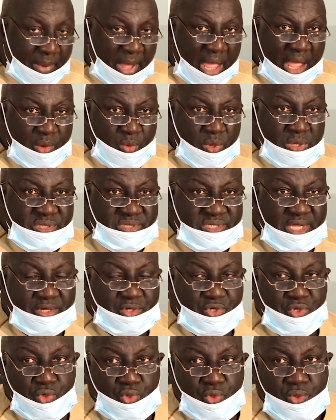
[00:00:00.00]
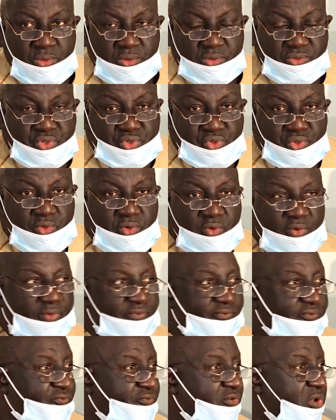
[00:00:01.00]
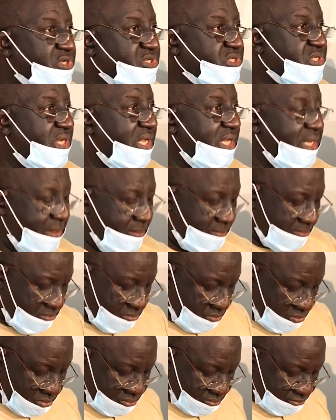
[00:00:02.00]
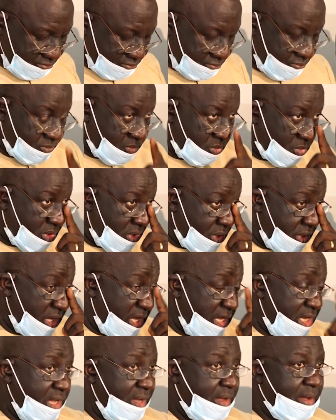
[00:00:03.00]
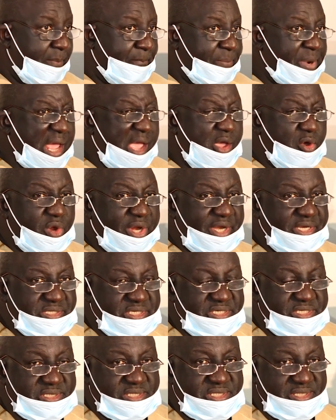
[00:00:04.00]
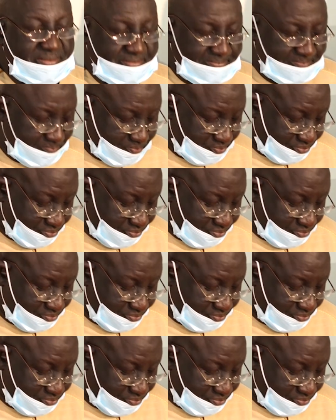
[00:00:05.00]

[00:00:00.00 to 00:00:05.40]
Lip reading: I will take you through, firstly, the priorities.